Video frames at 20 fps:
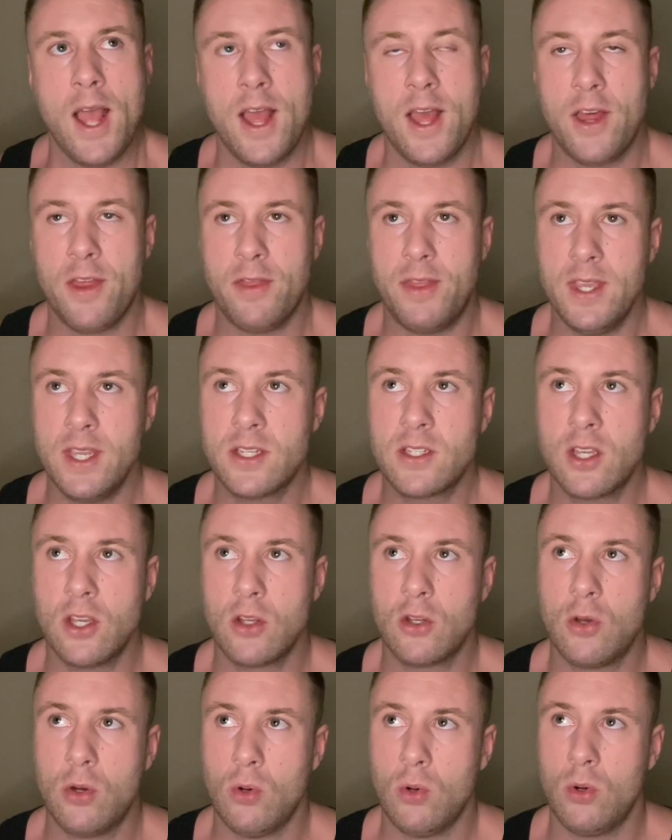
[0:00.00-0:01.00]
this can
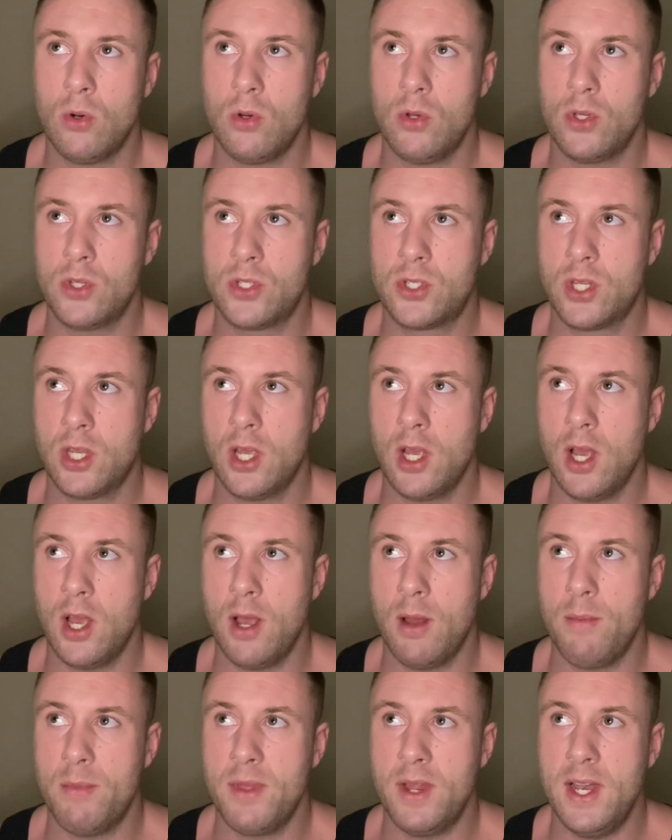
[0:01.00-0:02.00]
cause
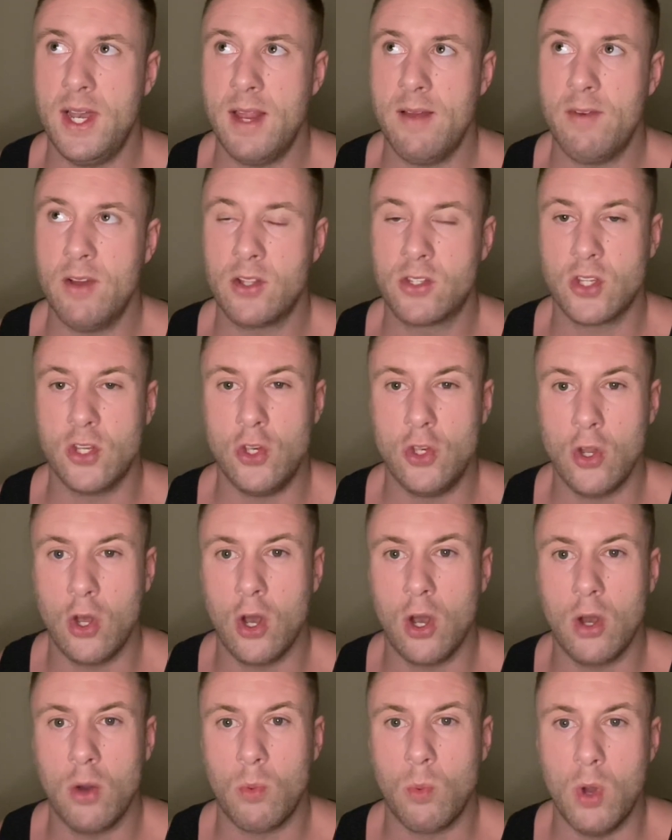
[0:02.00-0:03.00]
the liver to
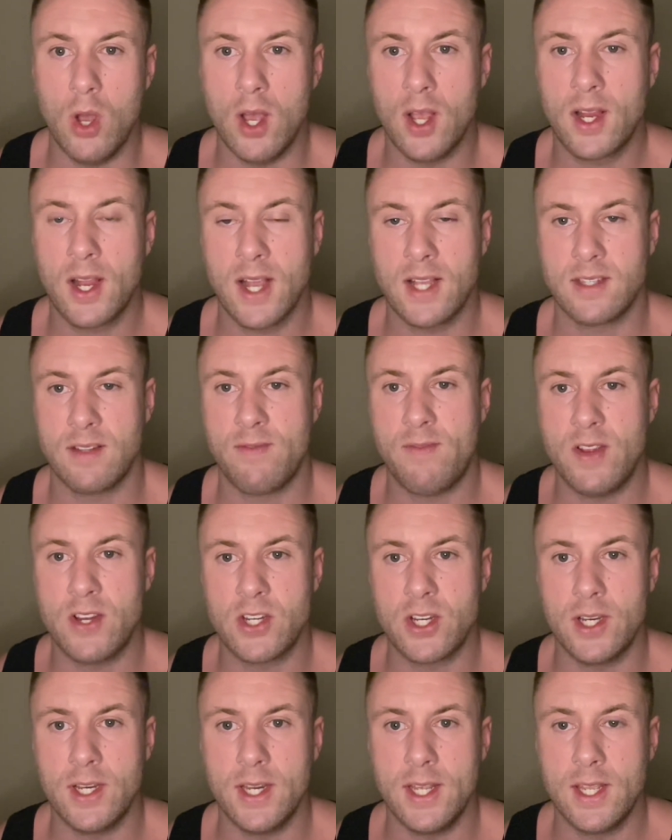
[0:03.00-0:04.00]
not work as
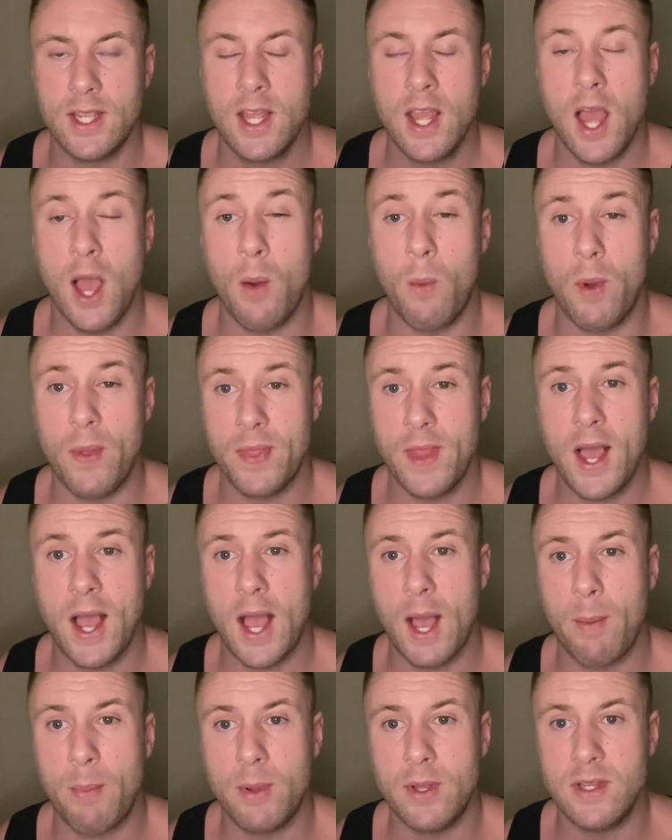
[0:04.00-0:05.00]
efficiently. And when that
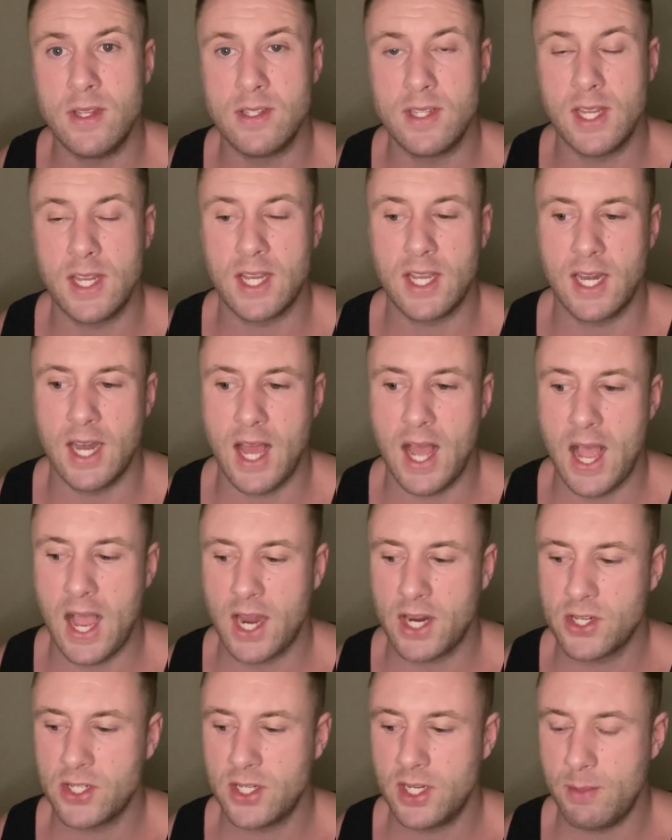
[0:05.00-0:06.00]
happens, it can
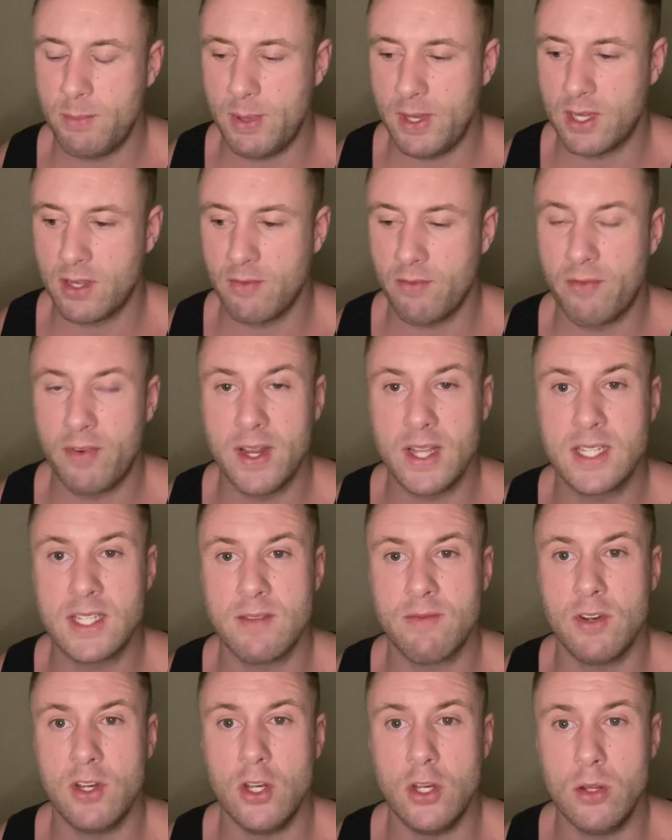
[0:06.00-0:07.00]
actually be conflictive
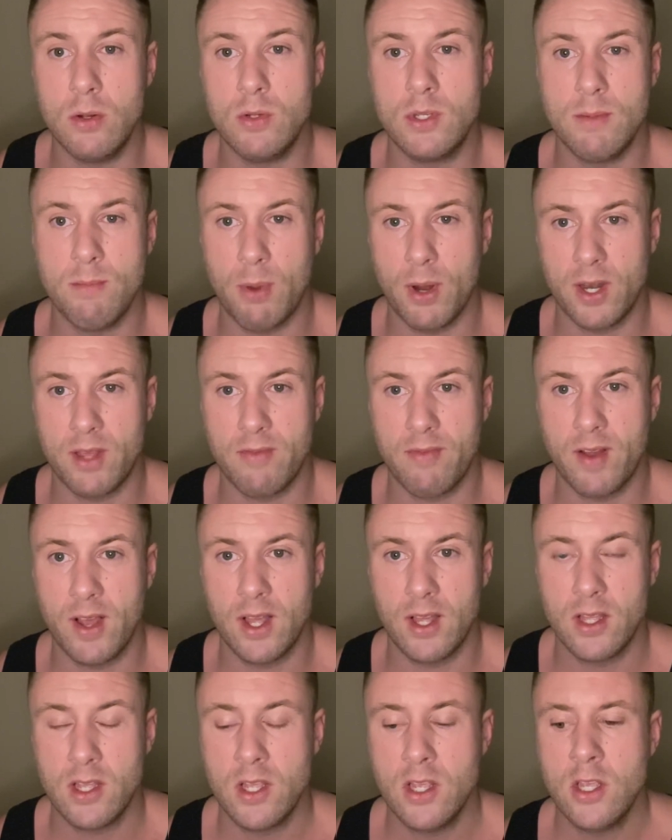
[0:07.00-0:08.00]
in losing body fat.
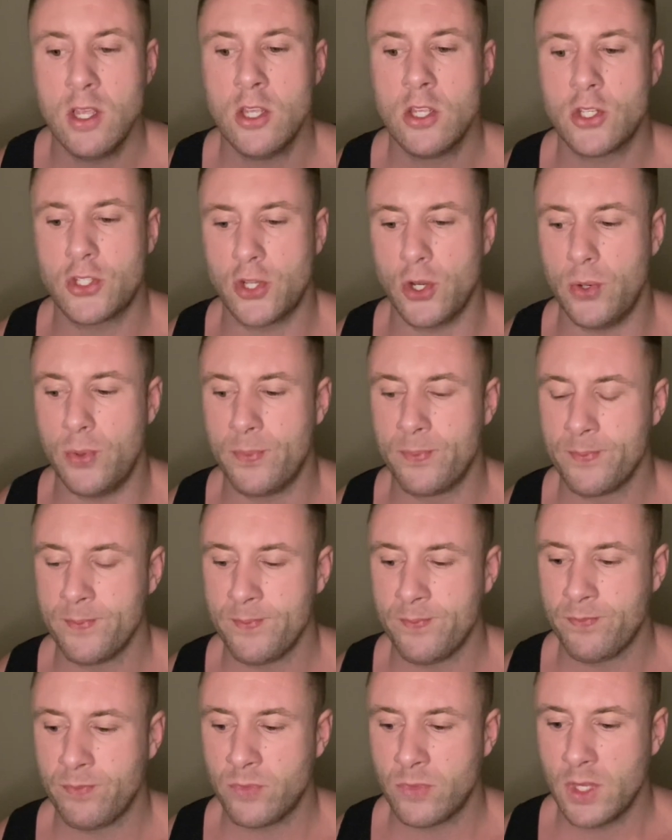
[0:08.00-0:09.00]
So
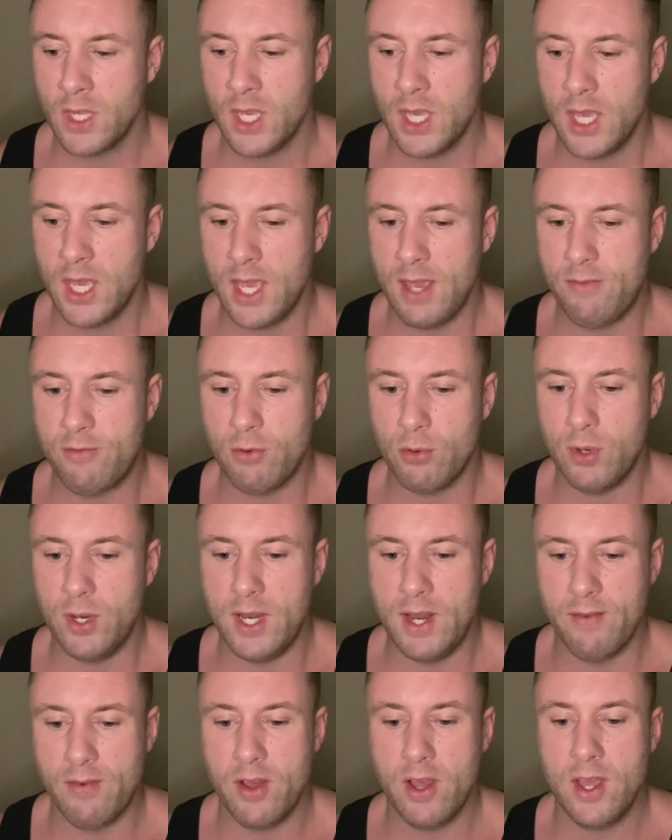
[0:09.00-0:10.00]
if your
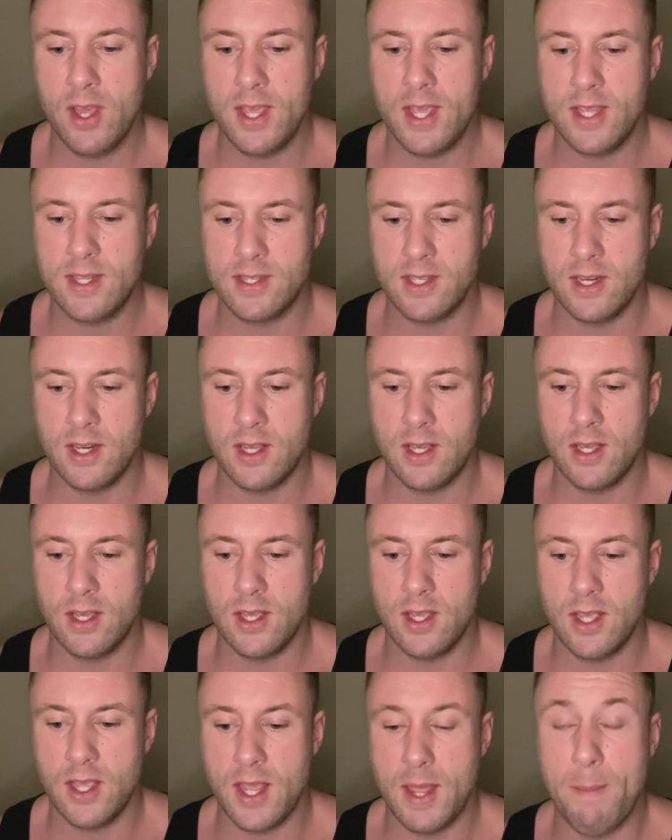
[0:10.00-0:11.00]
liver is in a
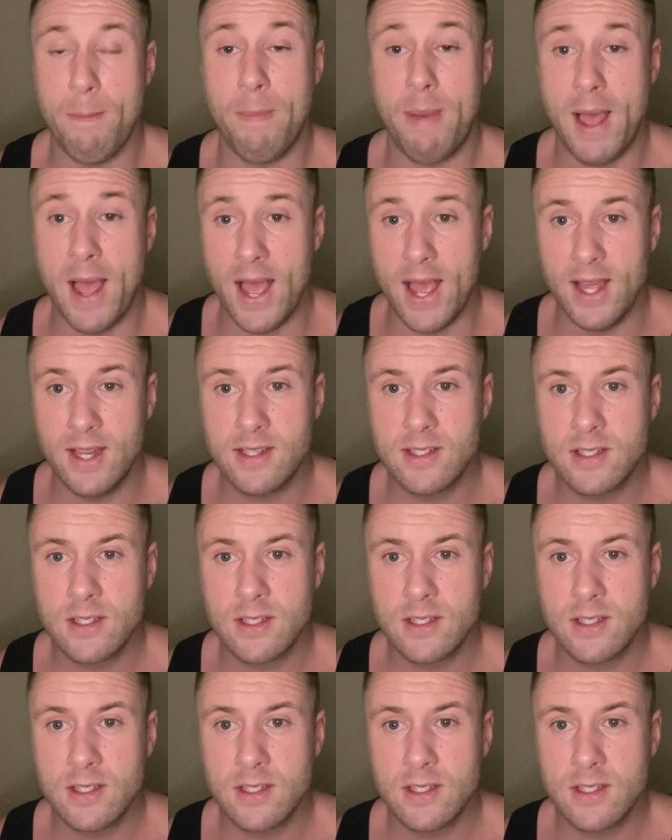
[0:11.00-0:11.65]
impaired